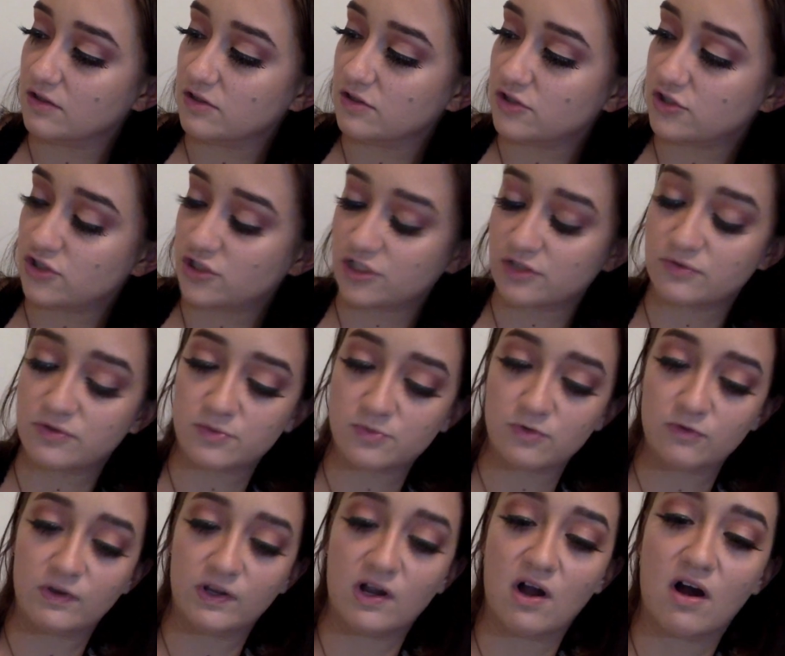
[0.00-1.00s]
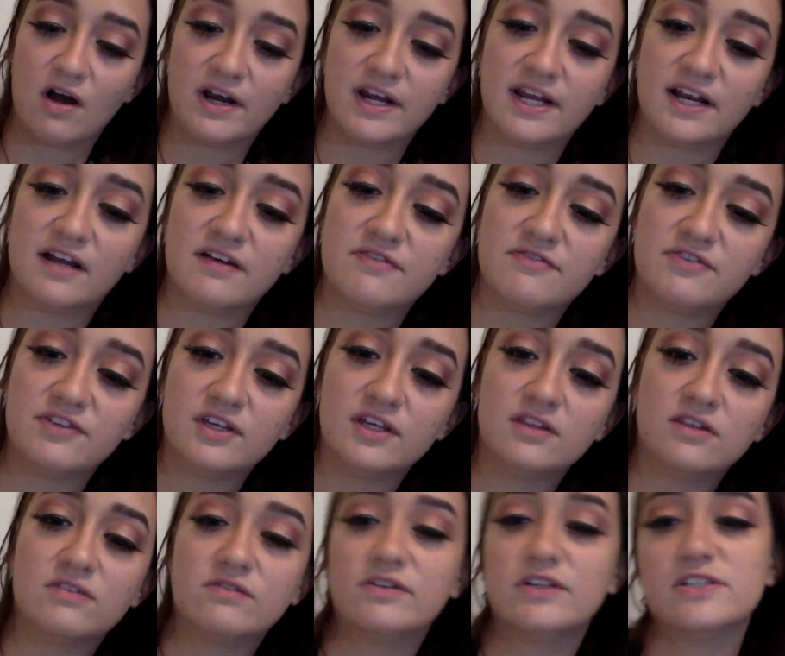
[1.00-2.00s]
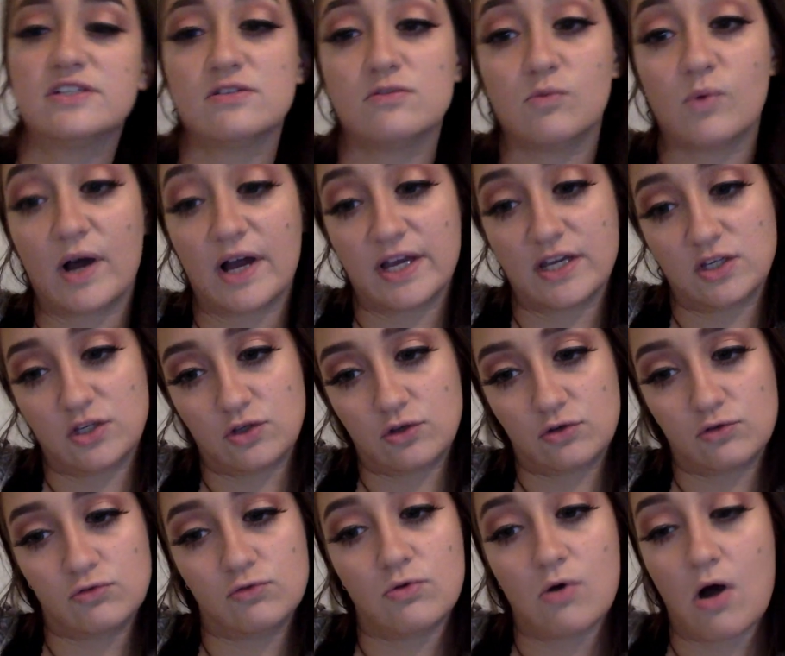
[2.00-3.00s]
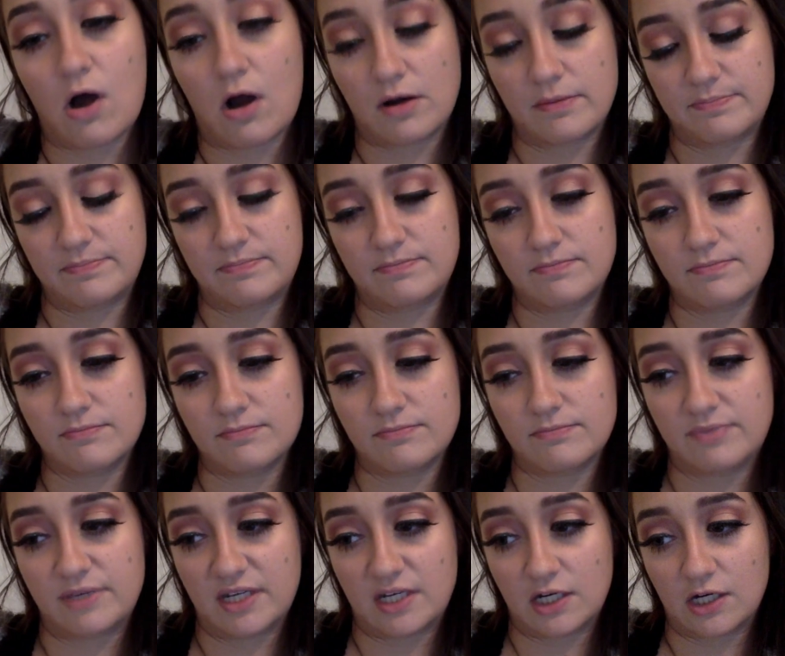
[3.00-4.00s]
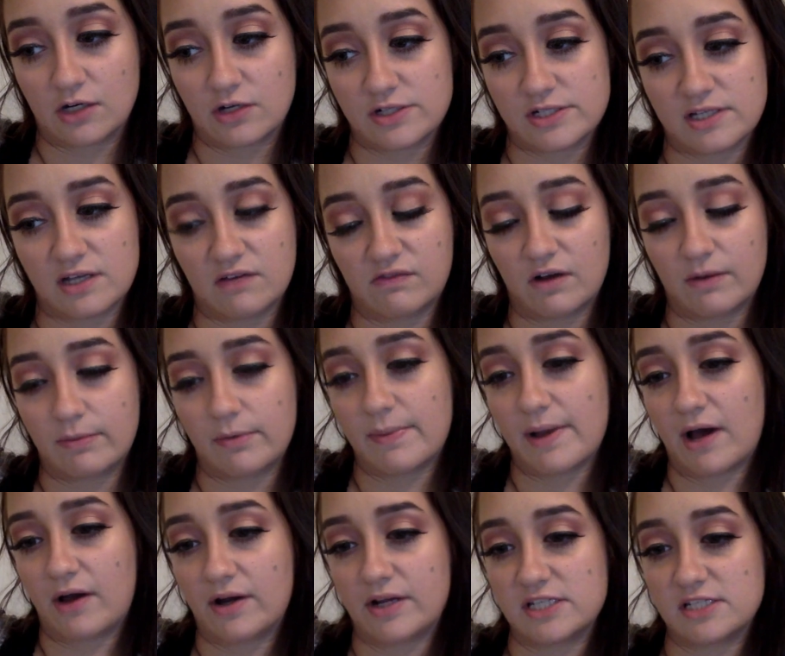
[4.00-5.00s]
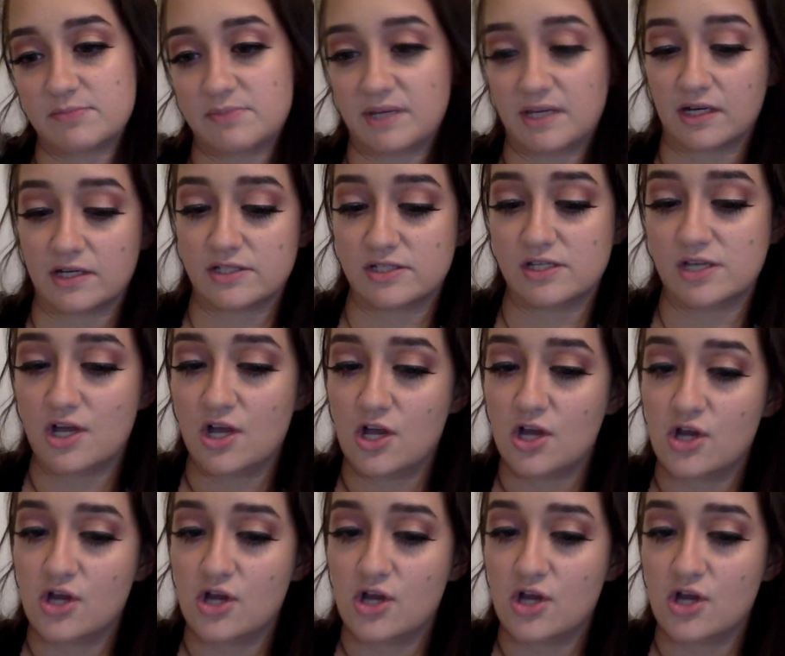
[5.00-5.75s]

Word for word: she was moving on. And I feel like the reason why you are beating yourself up about it is because